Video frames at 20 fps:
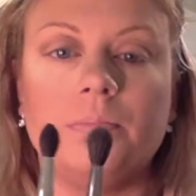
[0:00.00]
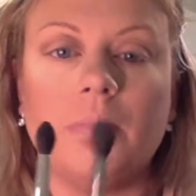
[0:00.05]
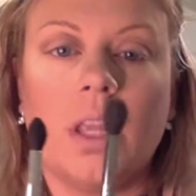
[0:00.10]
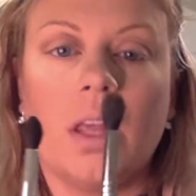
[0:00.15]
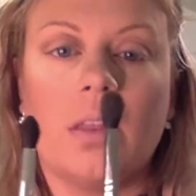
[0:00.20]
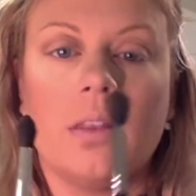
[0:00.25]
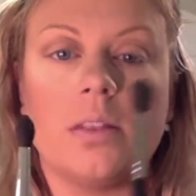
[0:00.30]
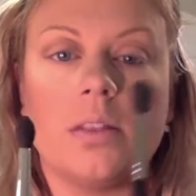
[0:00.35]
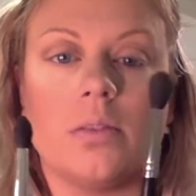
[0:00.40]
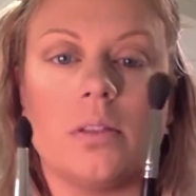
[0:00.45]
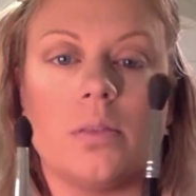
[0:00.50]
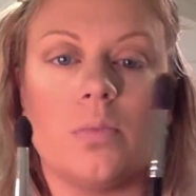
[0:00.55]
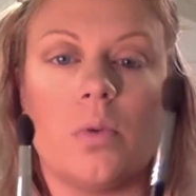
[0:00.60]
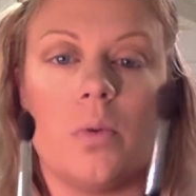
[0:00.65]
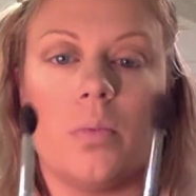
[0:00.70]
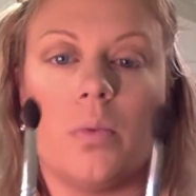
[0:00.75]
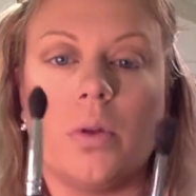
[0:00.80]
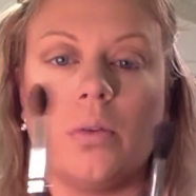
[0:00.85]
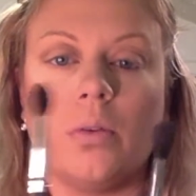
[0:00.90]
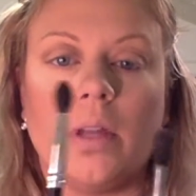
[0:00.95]
how this one's
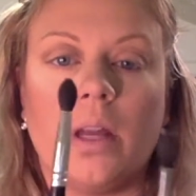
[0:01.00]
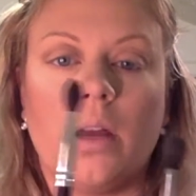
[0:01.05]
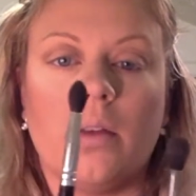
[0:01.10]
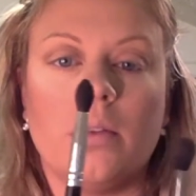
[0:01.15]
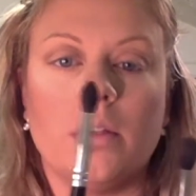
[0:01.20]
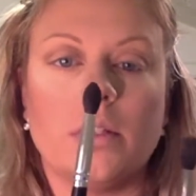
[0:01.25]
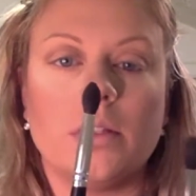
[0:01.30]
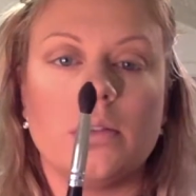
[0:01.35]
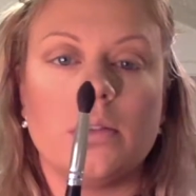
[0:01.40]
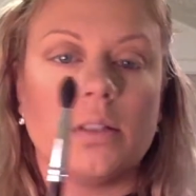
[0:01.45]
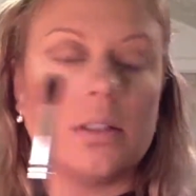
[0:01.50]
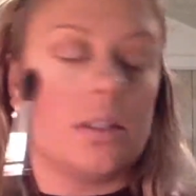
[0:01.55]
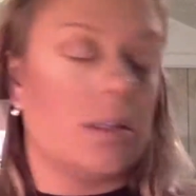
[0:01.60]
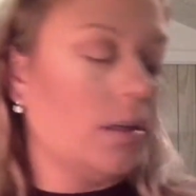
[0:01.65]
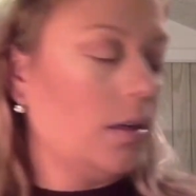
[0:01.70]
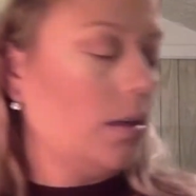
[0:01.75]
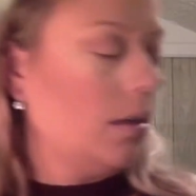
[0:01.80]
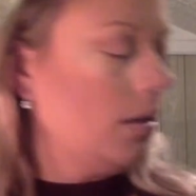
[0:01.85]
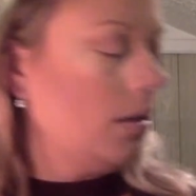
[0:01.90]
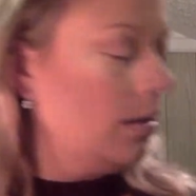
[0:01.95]
more blown out and this one's
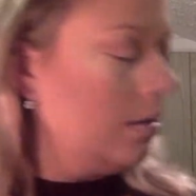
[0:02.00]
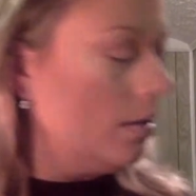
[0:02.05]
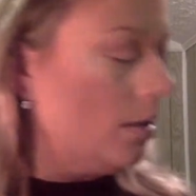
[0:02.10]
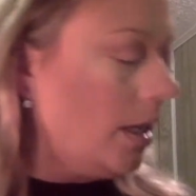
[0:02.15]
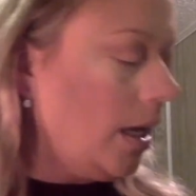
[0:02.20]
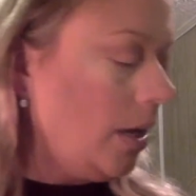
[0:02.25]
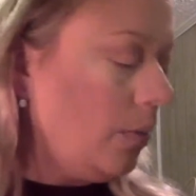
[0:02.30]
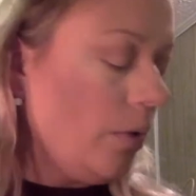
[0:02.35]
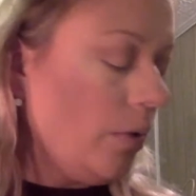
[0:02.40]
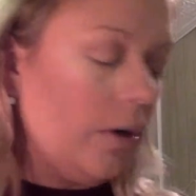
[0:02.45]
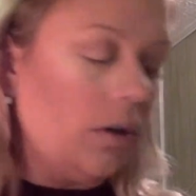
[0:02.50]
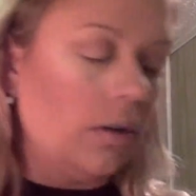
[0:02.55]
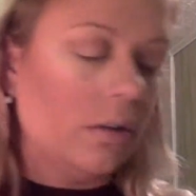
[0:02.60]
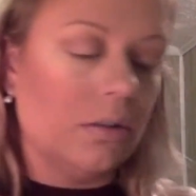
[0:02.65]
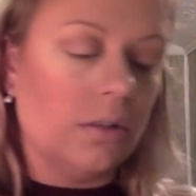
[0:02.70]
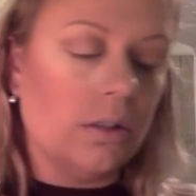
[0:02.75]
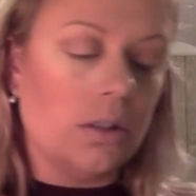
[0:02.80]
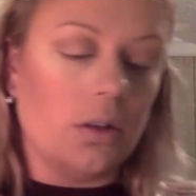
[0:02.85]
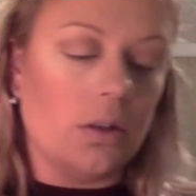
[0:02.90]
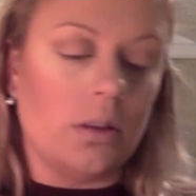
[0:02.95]
tapered
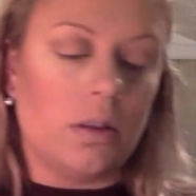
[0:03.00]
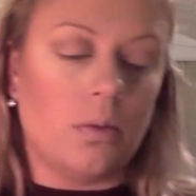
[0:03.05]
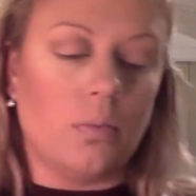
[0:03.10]
to